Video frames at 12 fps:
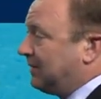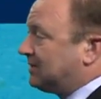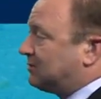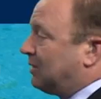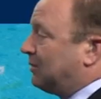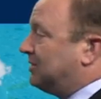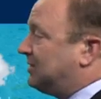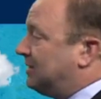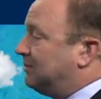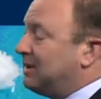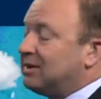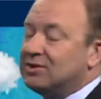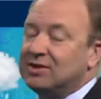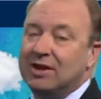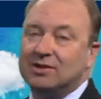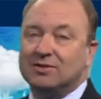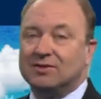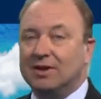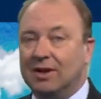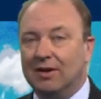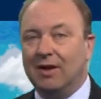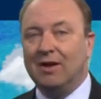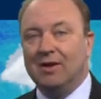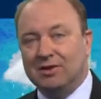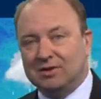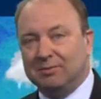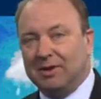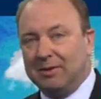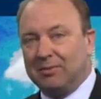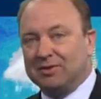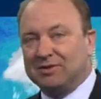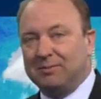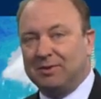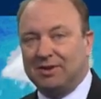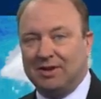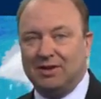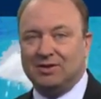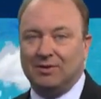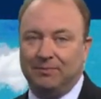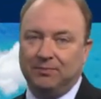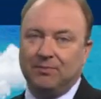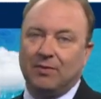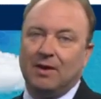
That's where we see the better chance of seeing some light precipitation.